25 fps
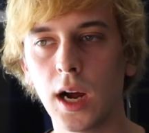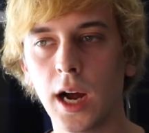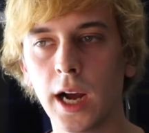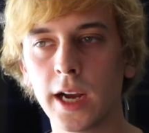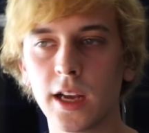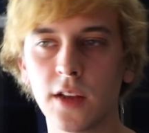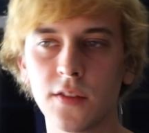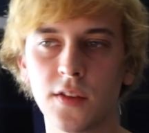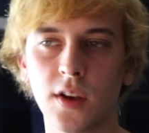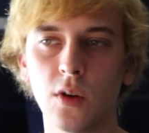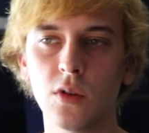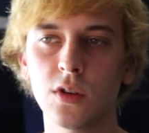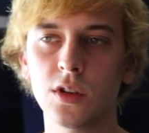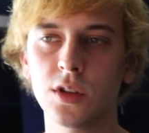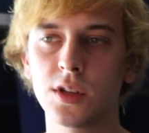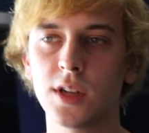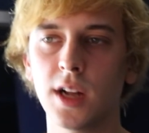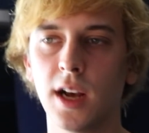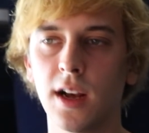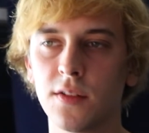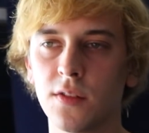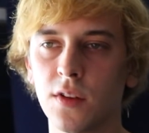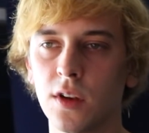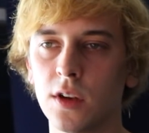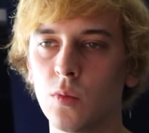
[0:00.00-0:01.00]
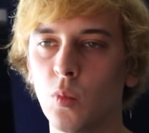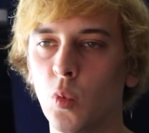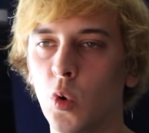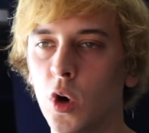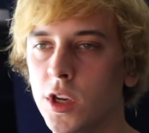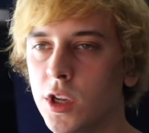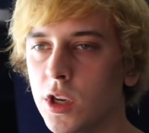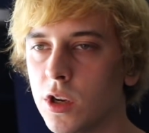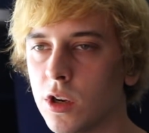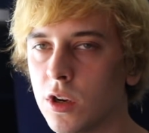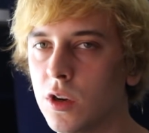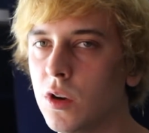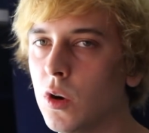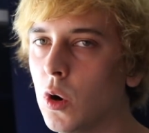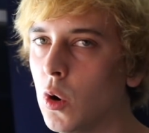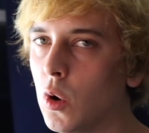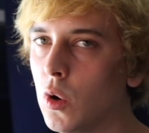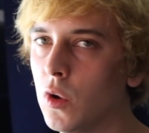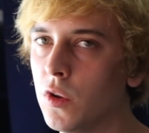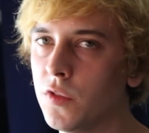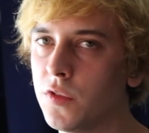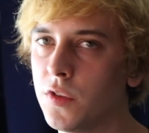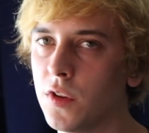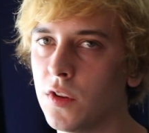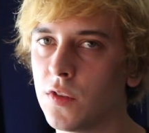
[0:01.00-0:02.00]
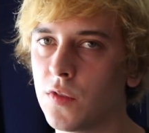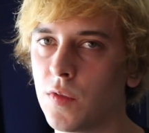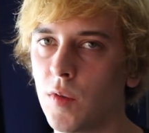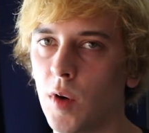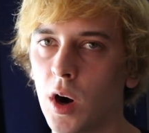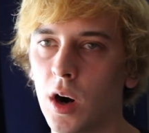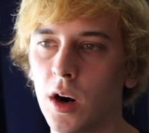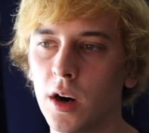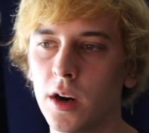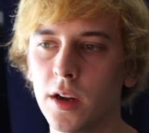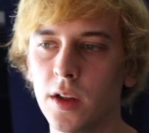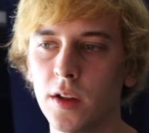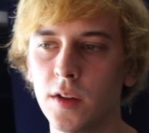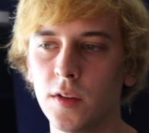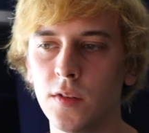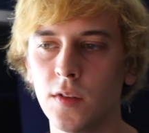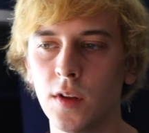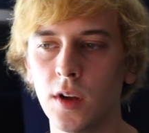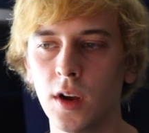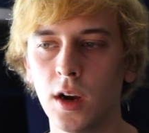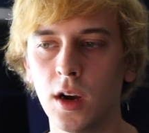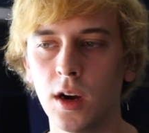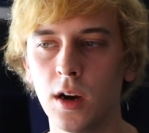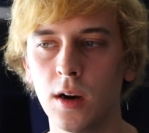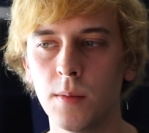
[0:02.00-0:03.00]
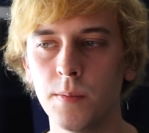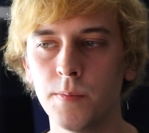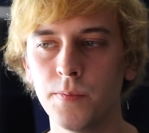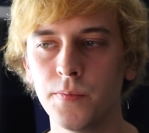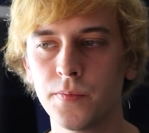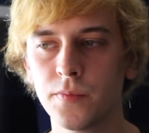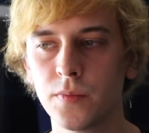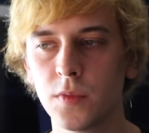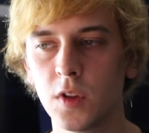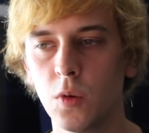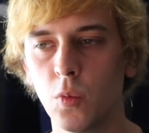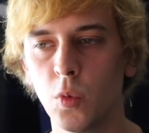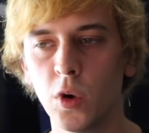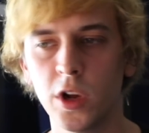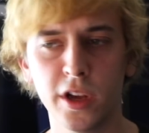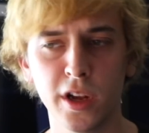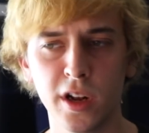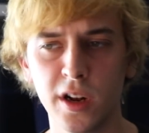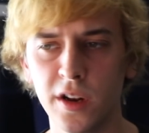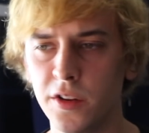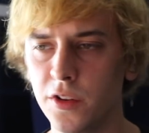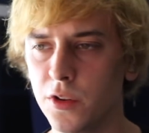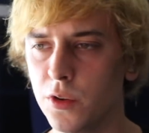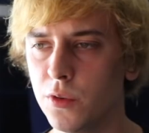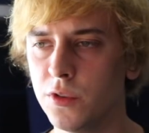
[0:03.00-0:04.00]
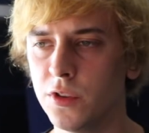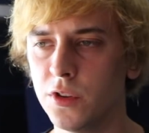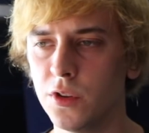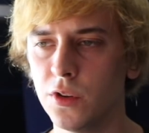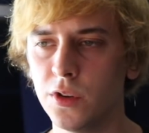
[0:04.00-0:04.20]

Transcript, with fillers: I guess I would just ask, like, what are your goals as far as um what are you gonna do, dude?